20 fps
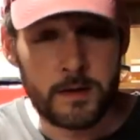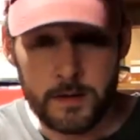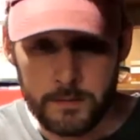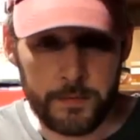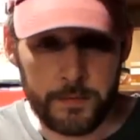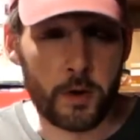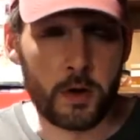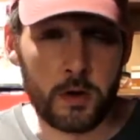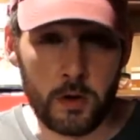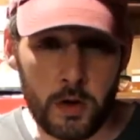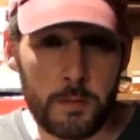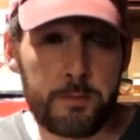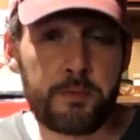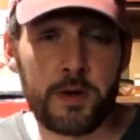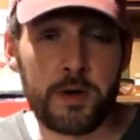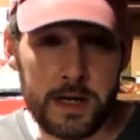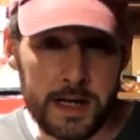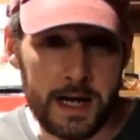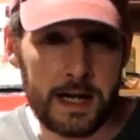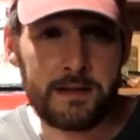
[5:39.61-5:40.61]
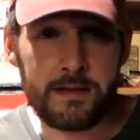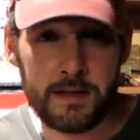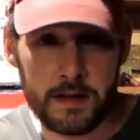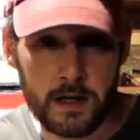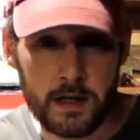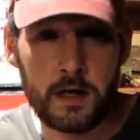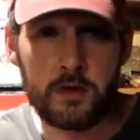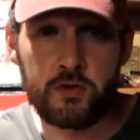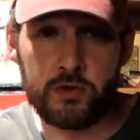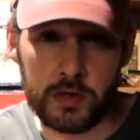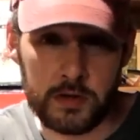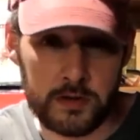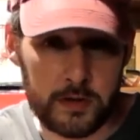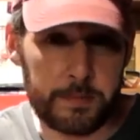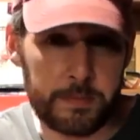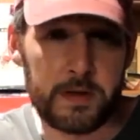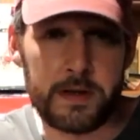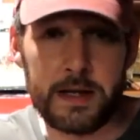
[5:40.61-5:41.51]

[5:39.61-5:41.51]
for a long, pre-1900s up to